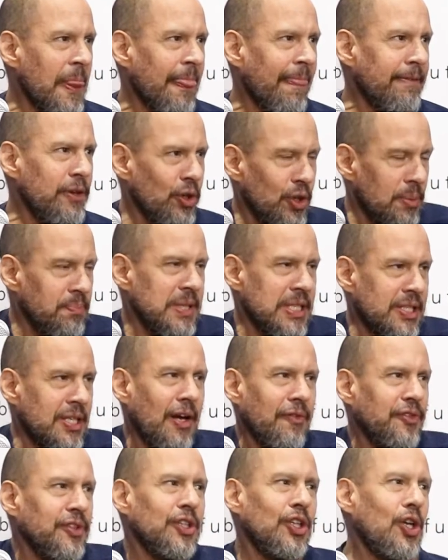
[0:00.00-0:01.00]
You can be
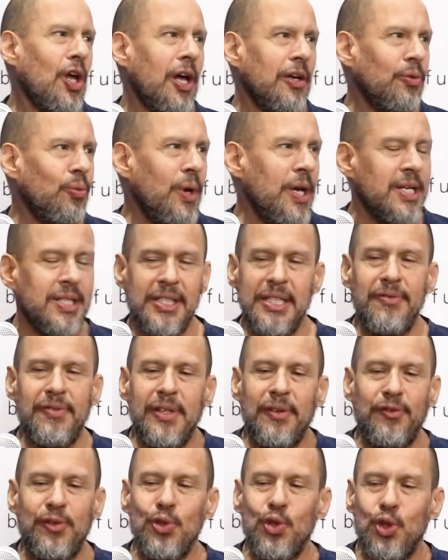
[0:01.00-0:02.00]
tough in a lot of ways, even
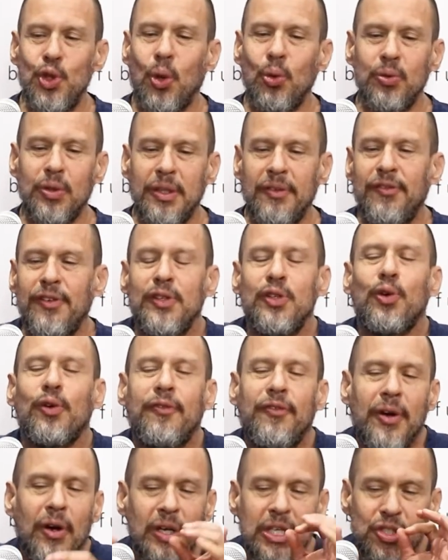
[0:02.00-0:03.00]
if if you're
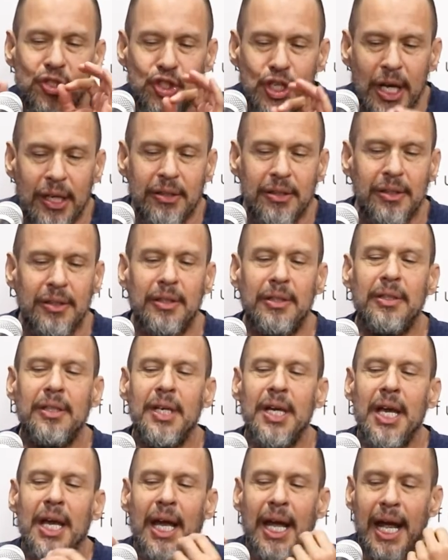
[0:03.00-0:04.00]
very gentle
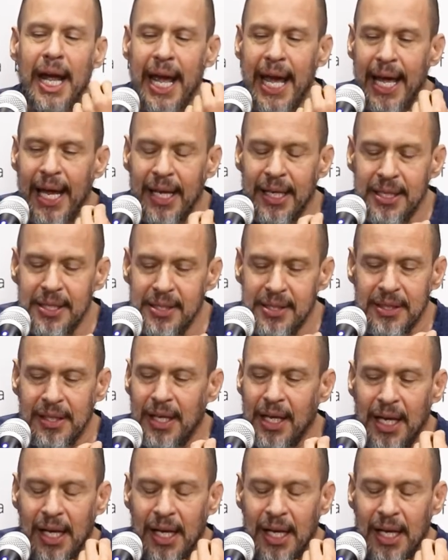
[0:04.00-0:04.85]
and